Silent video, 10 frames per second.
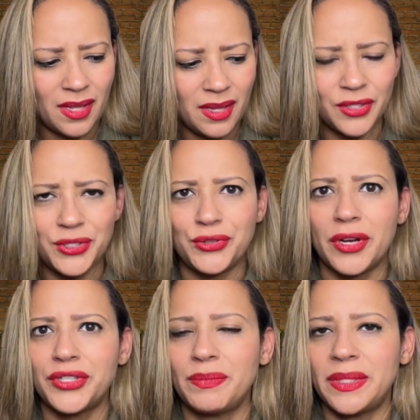
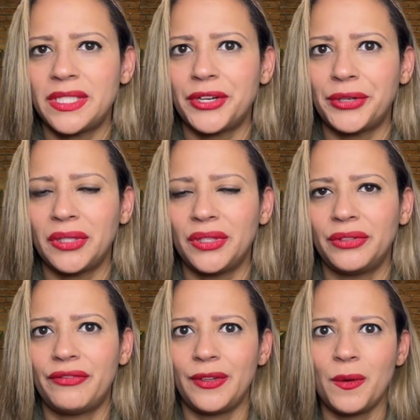construction material on the
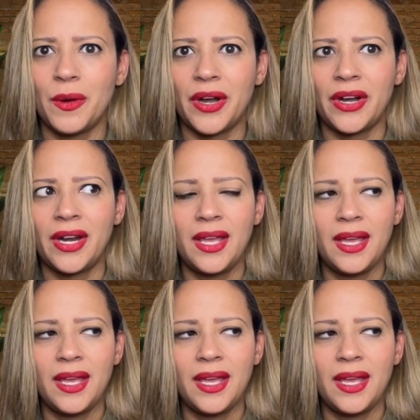floor.